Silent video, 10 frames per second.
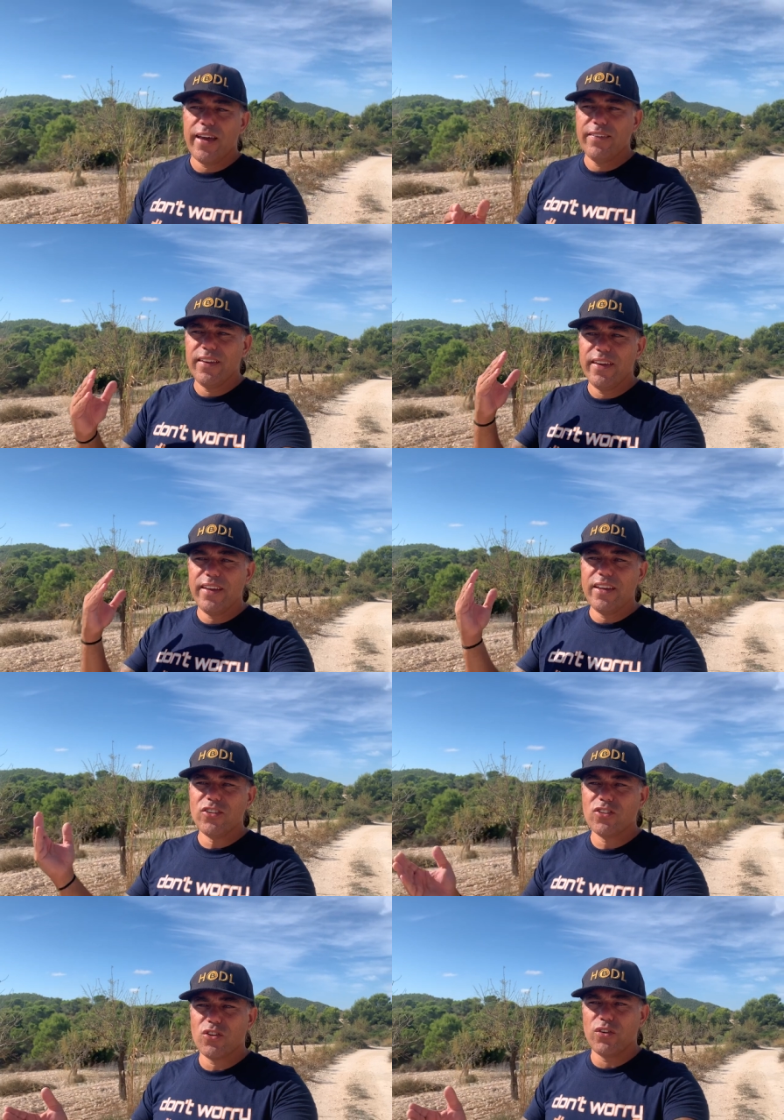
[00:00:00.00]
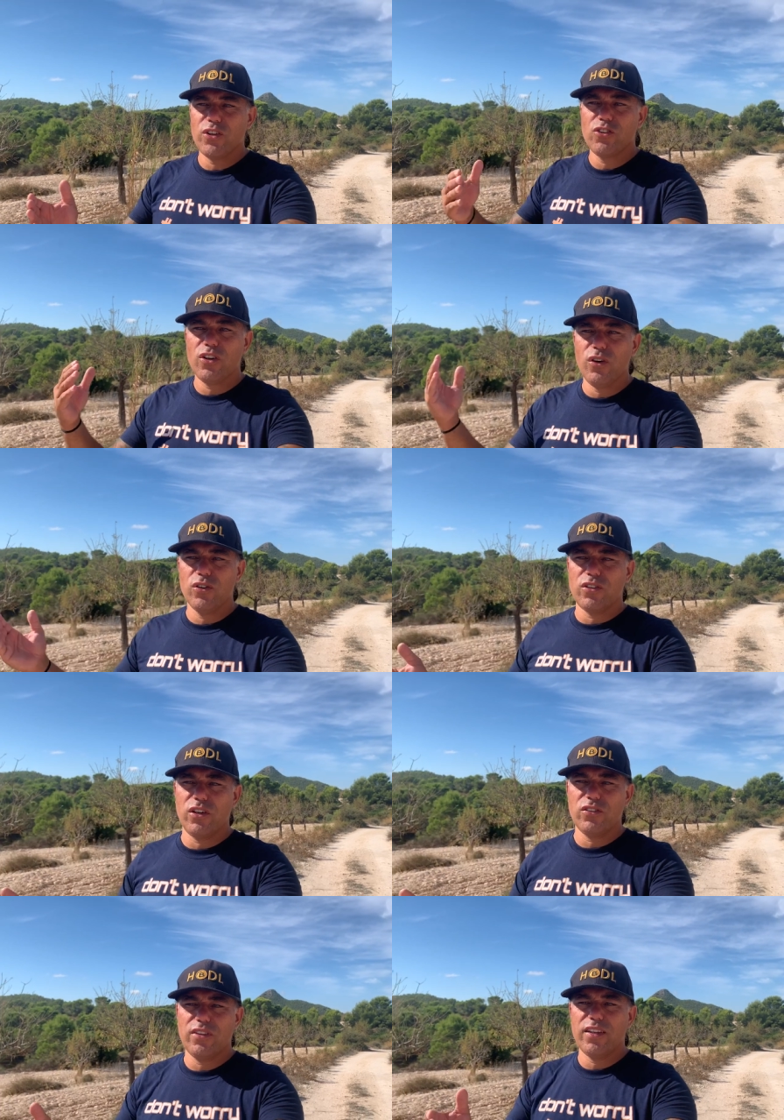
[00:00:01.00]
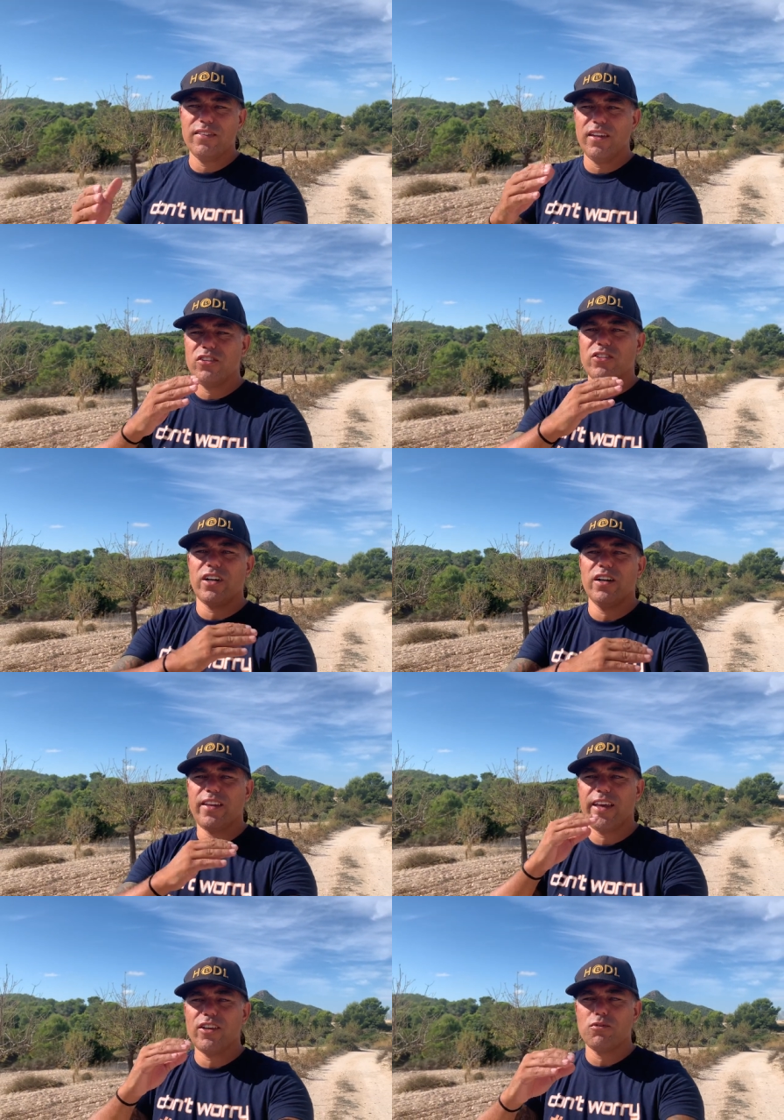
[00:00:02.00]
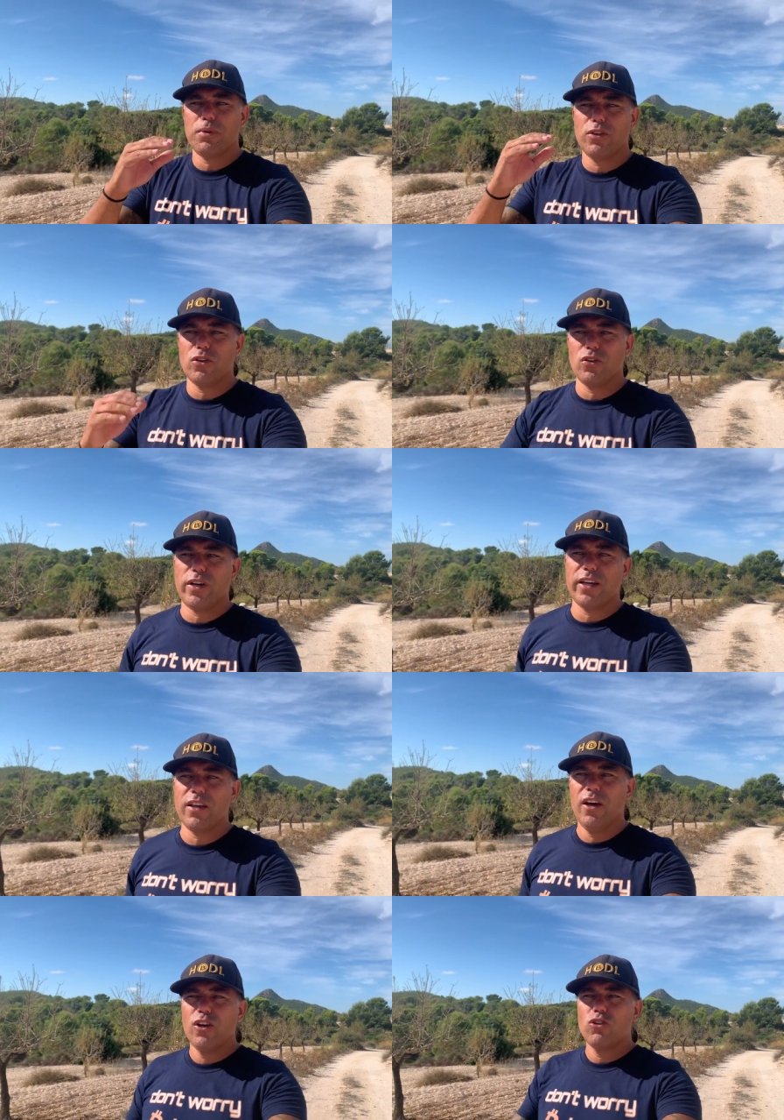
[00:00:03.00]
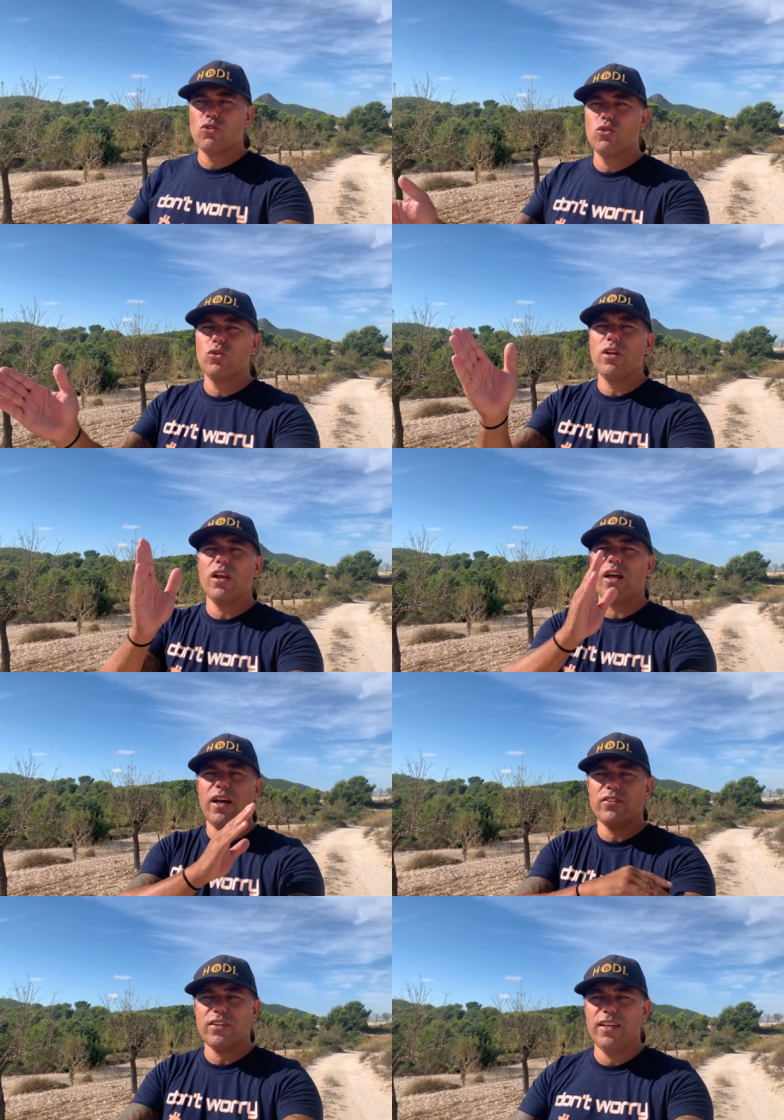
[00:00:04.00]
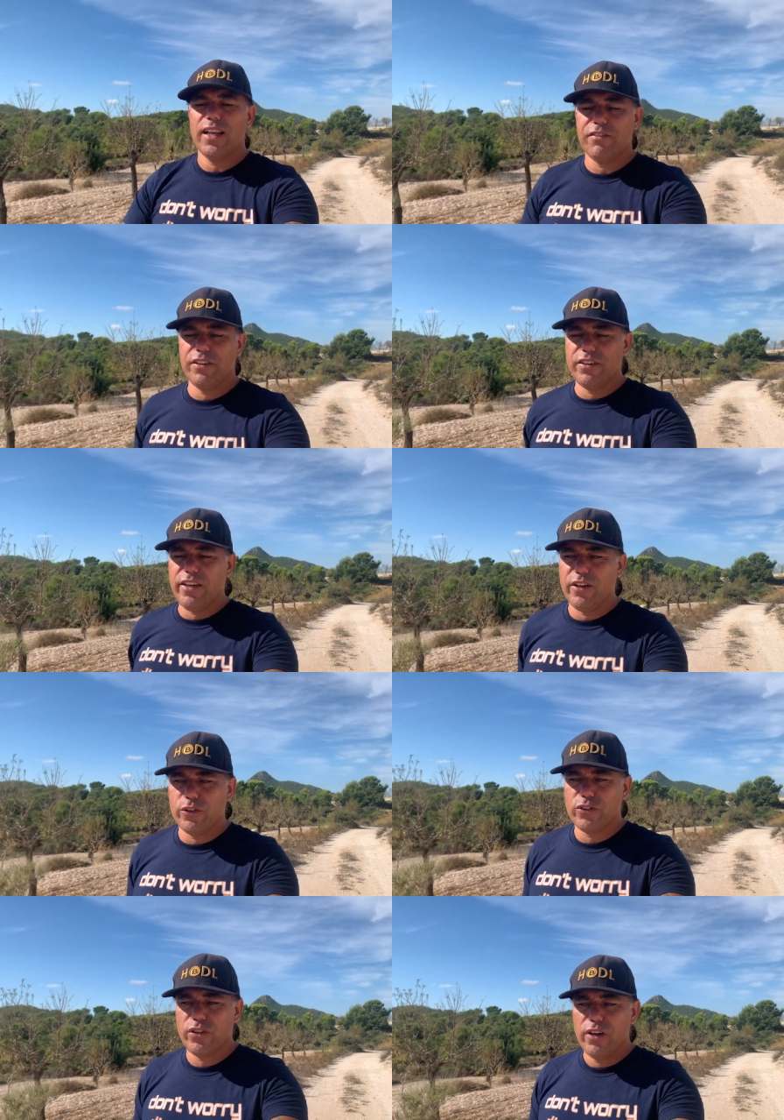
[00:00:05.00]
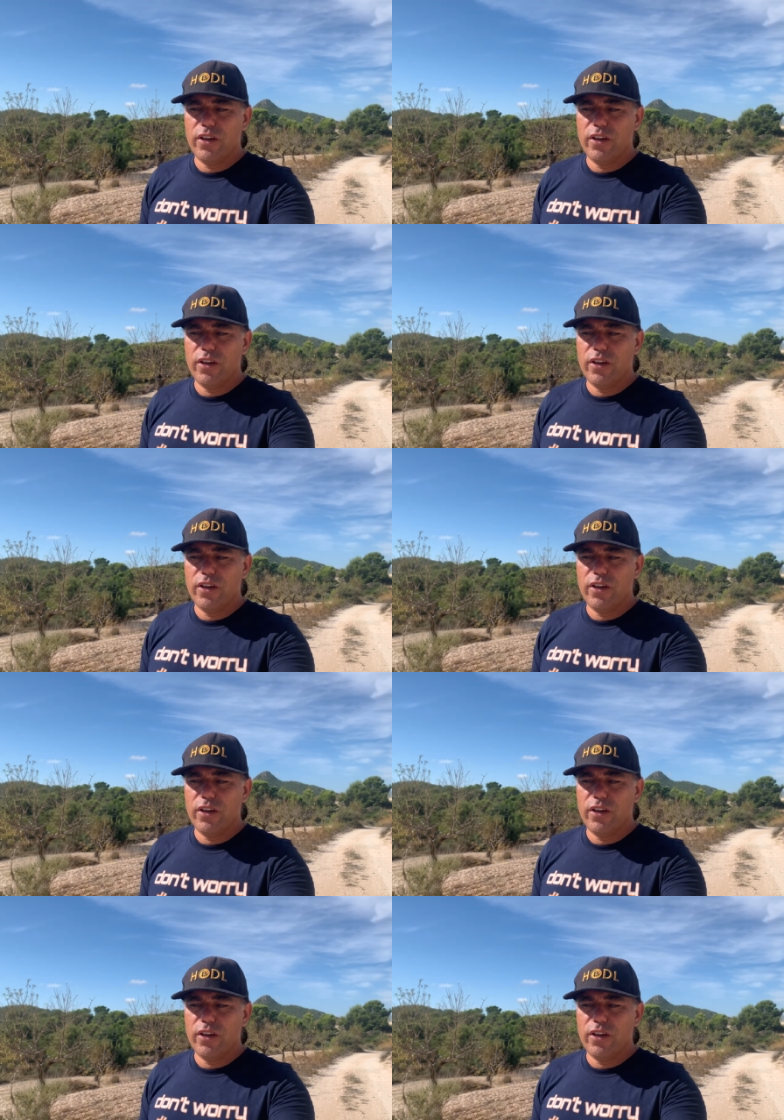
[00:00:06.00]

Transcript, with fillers: And the history shows us that this chart has been correct through the last 11 years.